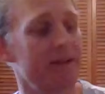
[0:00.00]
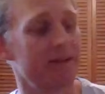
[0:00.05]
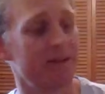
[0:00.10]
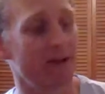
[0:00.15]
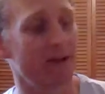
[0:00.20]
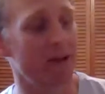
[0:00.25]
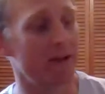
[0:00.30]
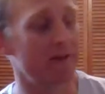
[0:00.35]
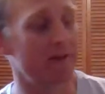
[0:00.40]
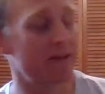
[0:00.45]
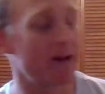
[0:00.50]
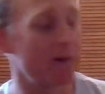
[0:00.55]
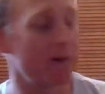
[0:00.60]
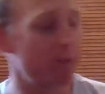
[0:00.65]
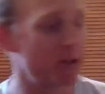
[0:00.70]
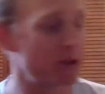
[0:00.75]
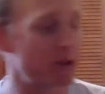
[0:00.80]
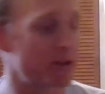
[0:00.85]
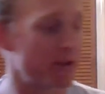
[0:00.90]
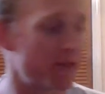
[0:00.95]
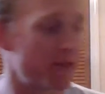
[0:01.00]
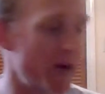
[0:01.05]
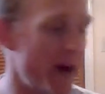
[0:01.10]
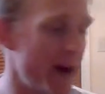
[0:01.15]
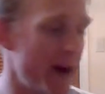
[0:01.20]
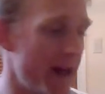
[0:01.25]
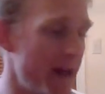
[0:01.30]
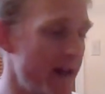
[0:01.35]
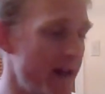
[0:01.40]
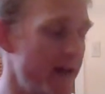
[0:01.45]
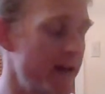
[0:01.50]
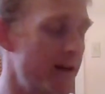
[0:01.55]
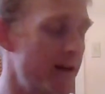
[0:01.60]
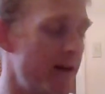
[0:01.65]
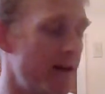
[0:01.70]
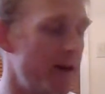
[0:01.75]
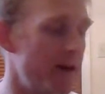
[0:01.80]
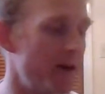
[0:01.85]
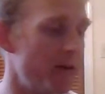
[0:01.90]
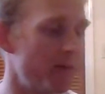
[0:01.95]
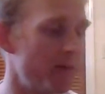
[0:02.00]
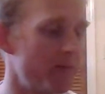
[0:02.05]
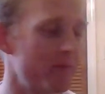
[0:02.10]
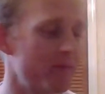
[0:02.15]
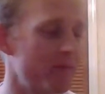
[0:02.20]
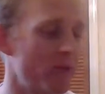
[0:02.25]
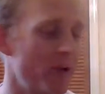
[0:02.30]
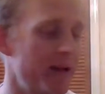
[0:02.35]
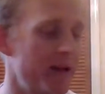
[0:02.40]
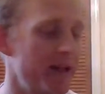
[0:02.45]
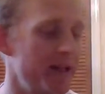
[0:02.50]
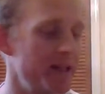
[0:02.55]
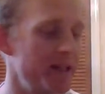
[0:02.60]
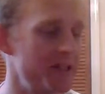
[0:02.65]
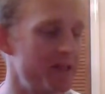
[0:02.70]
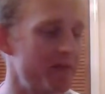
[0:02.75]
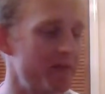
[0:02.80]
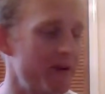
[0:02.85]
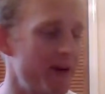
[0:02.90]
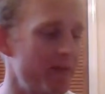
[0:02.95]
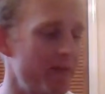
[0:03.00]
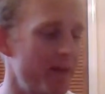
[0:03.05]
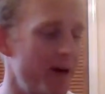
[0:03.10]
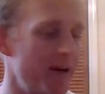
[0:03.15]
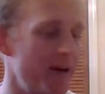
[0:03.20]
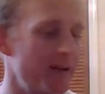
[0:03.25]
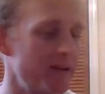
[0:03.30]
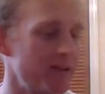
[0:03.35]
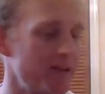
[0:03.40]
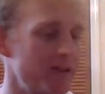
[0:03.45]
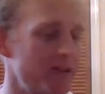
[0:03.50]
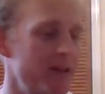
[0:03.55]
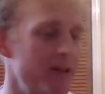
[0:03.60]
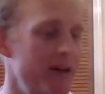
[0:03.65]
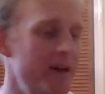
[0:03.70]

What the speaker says: the lift got pushed to Friday. So I did an easy 5 miles